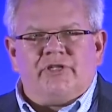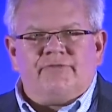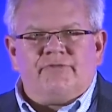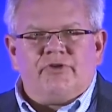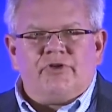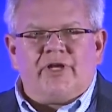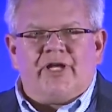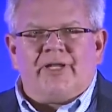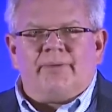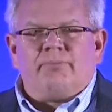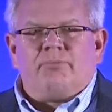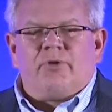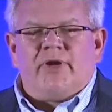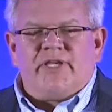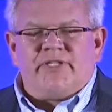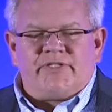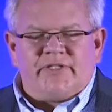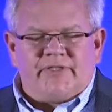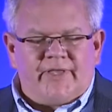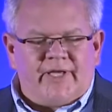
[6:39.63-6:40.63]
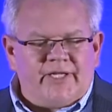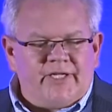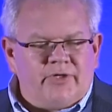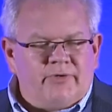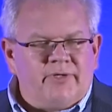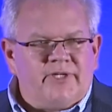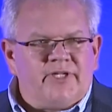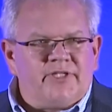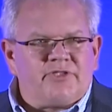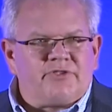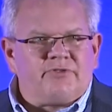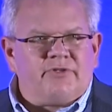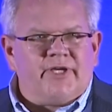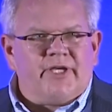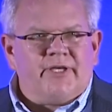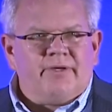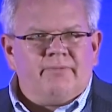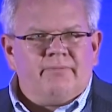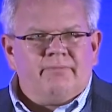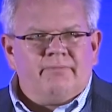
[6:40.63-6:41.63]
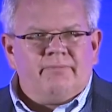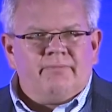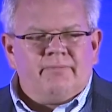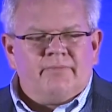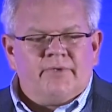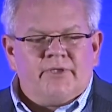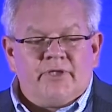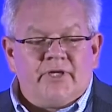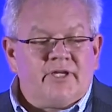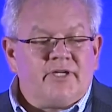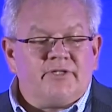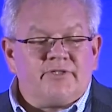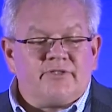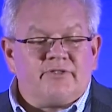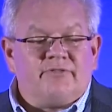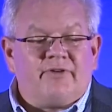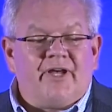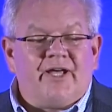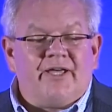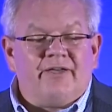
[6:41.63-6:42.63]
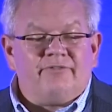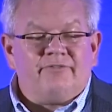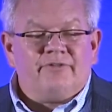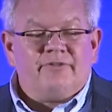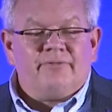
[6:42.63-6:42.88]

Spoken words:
if you're not embracing that in your industry, you're not going to survive.